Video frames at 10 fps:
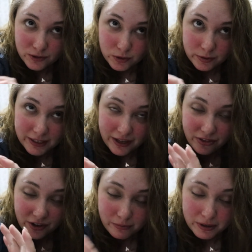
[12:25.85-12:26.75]
It's supposed to be
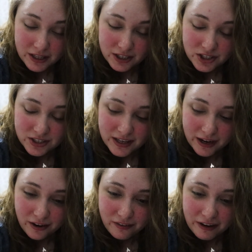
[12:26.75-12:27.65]
10:30, but I think she's
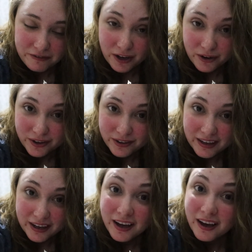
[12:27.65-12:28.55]
getting off half an hour
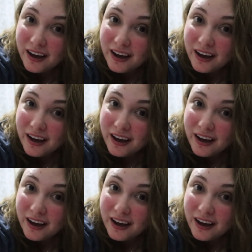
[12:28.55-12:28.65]
early.